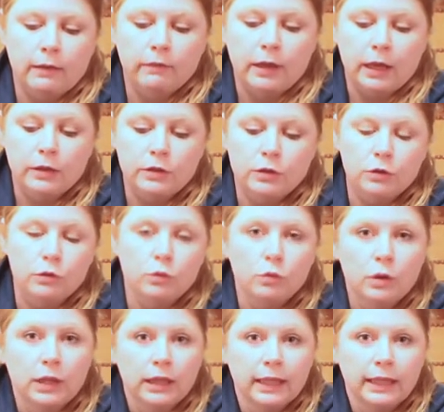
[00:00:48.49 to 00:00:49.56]
I've got
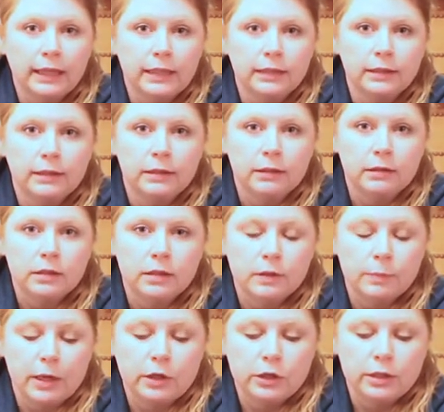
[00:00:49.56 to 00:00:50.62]
two clean
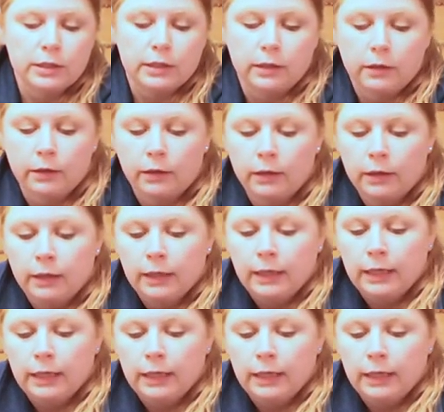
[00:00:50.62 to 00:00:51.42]
sponges here